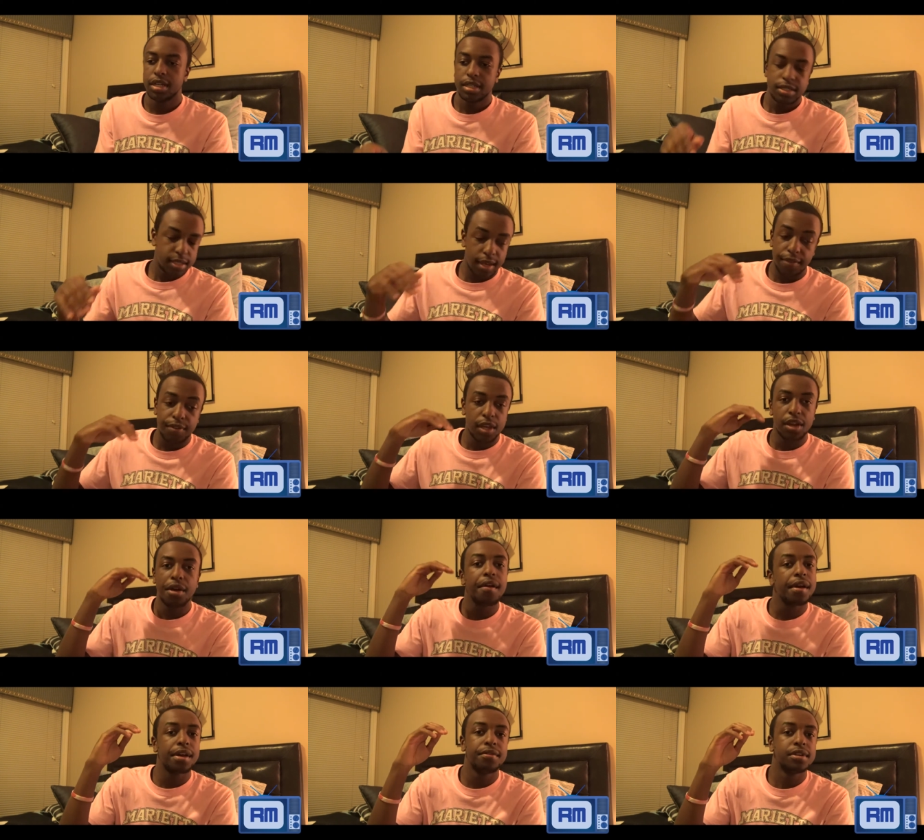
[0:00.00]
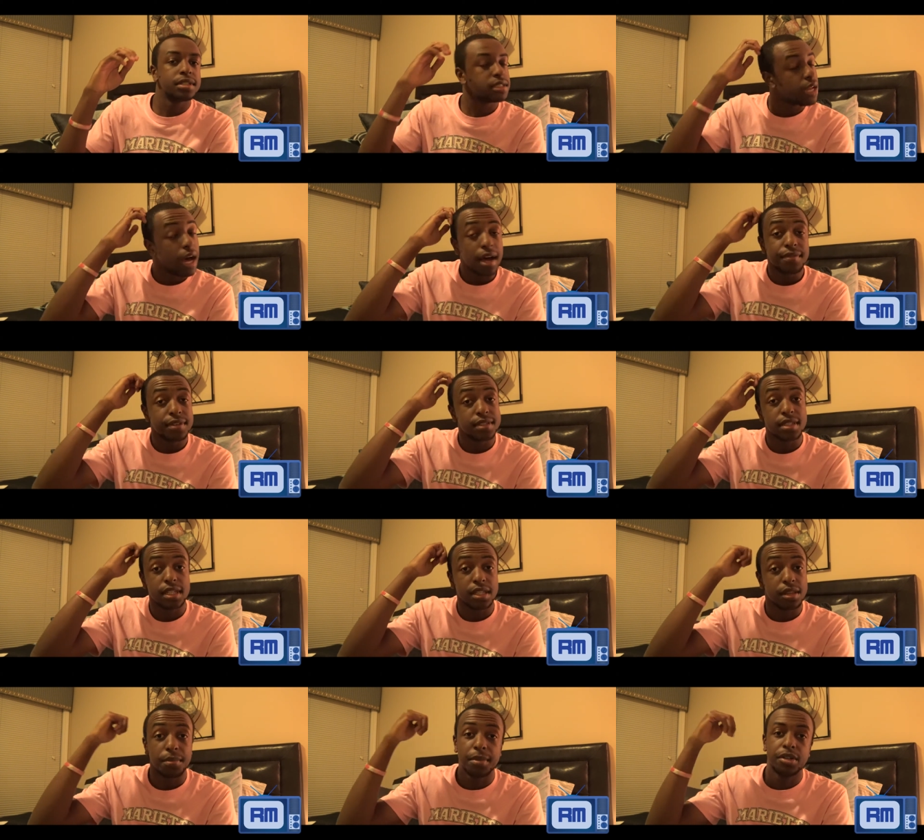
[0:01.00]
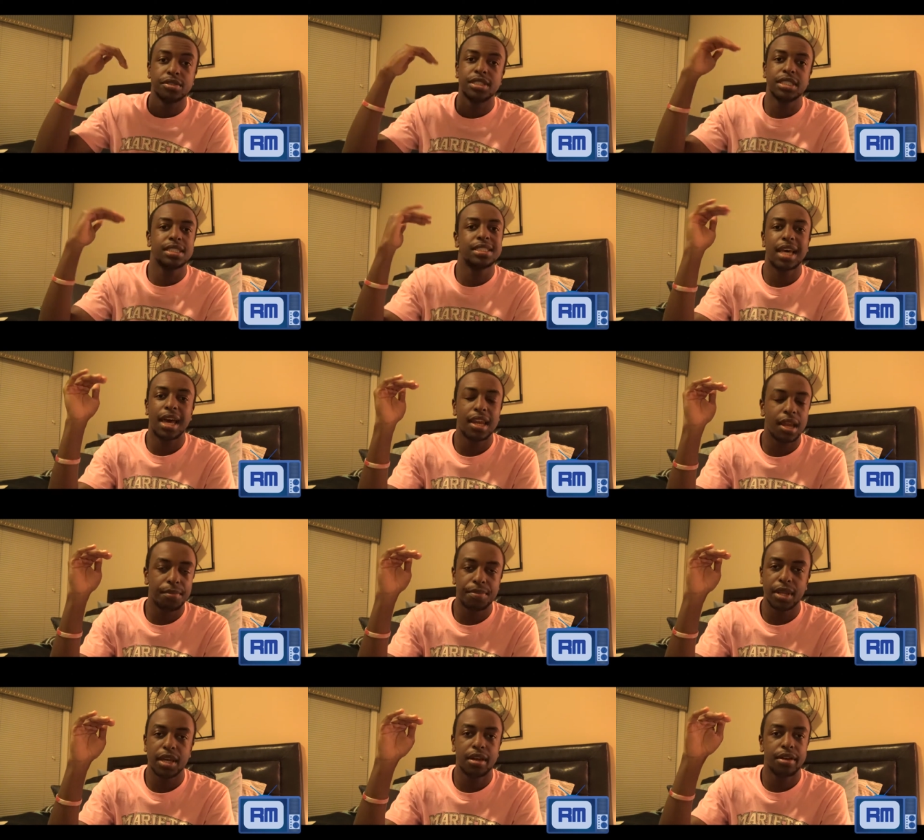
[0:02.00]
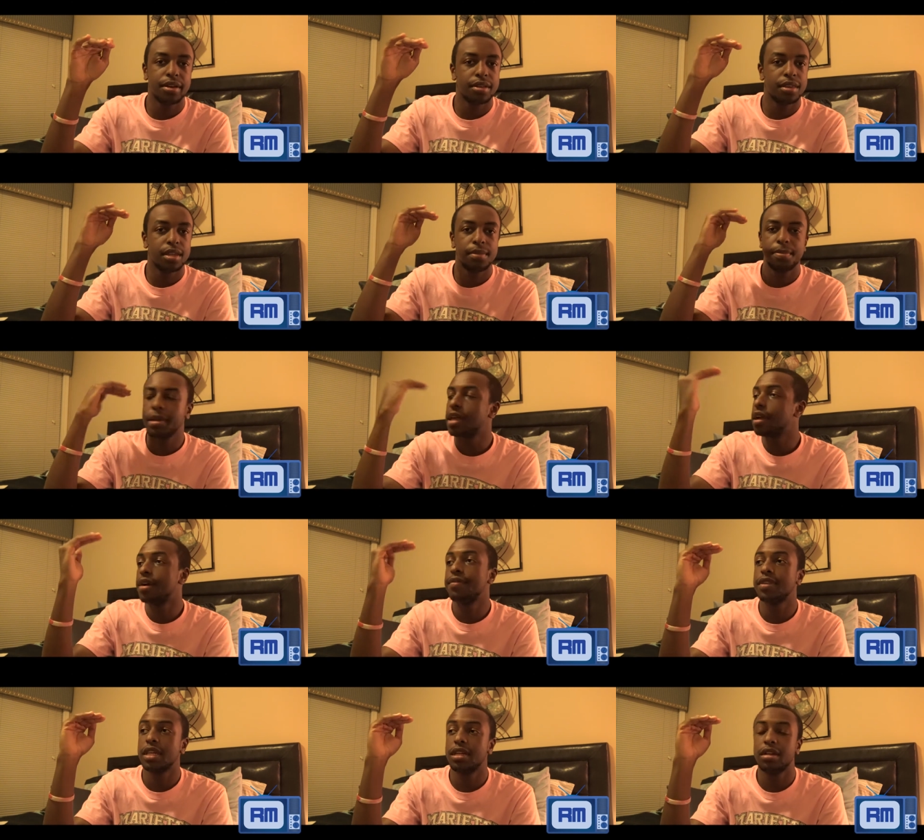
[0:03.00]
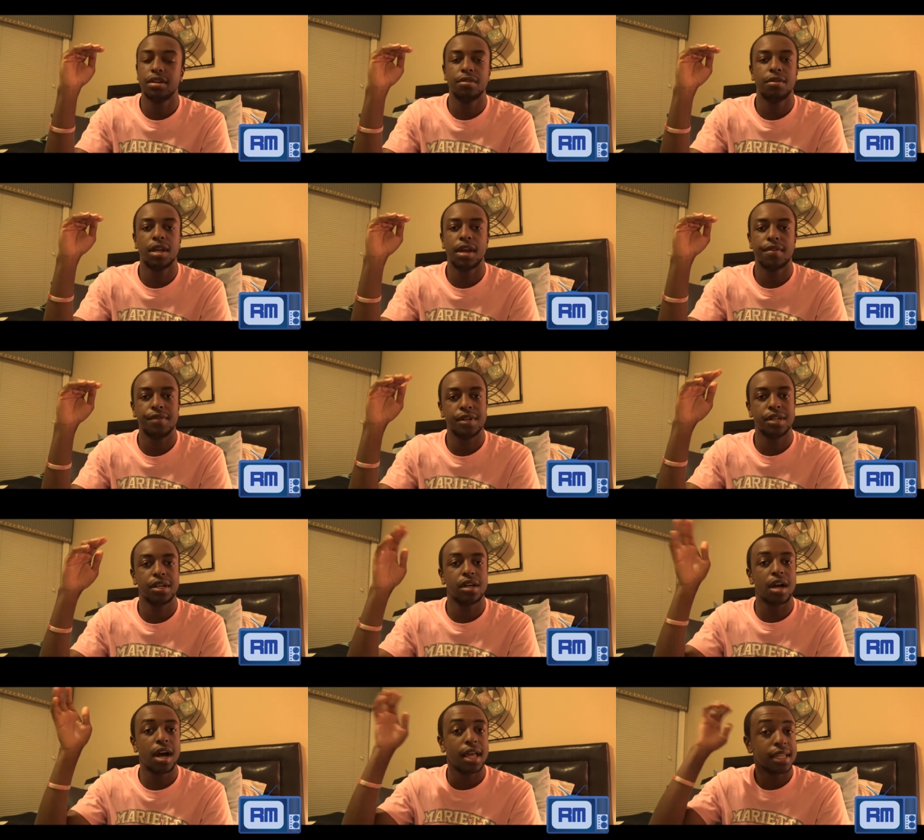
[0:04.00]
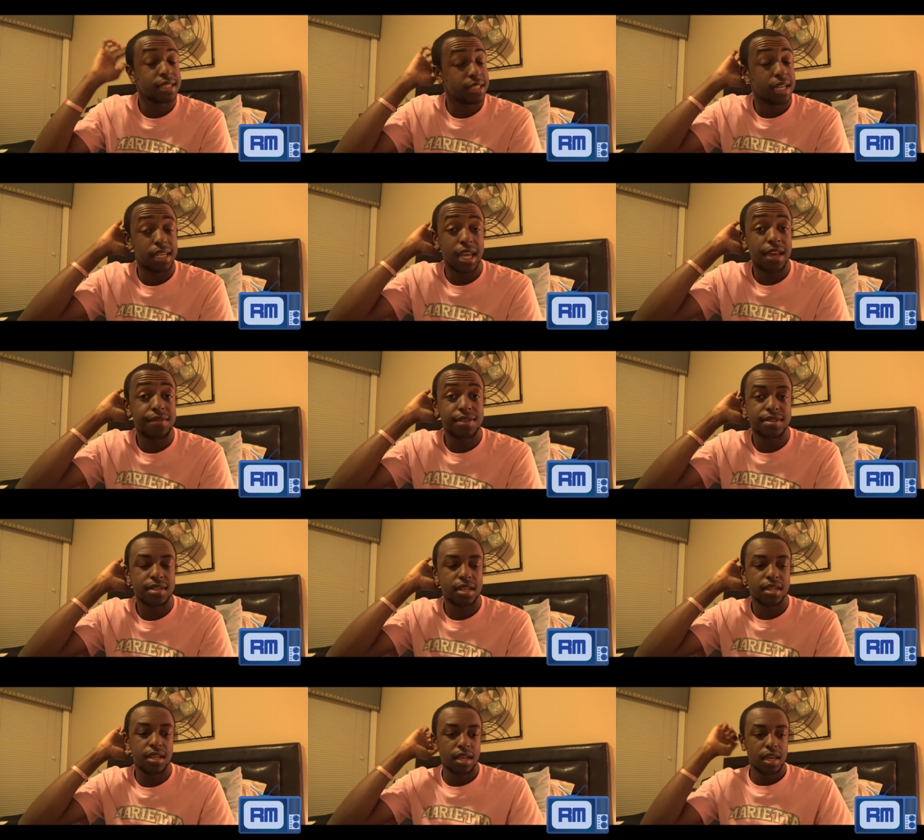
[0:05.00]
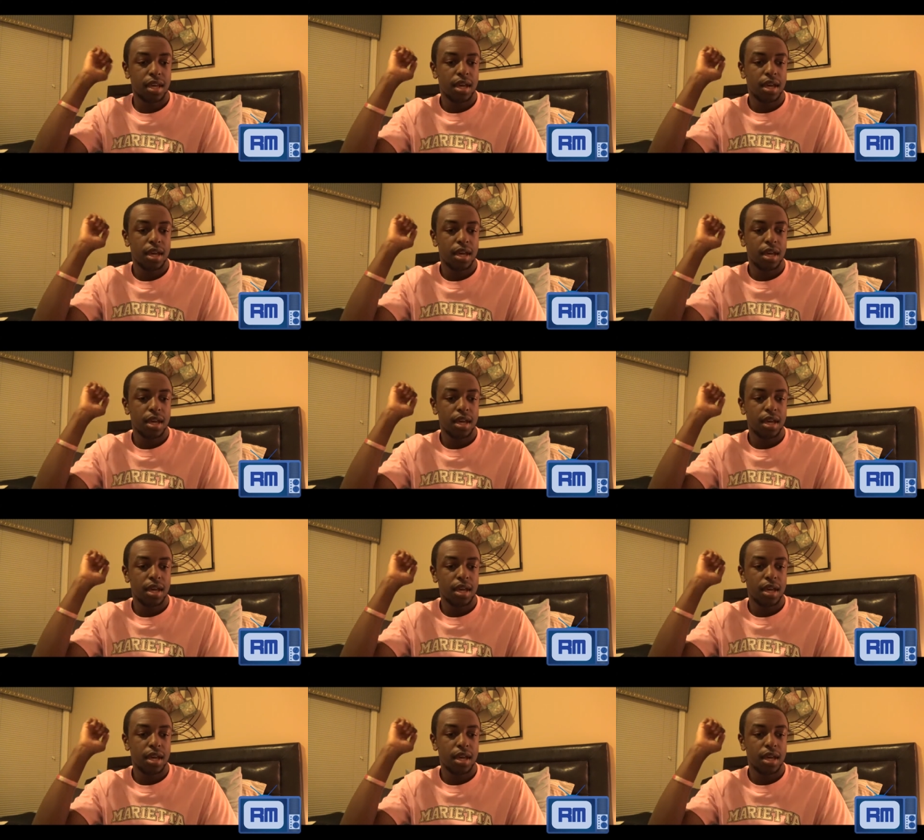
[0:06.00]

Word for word: Stephen Curry was obviously the most exciting player, the player of the year or whatever in college at Davidson,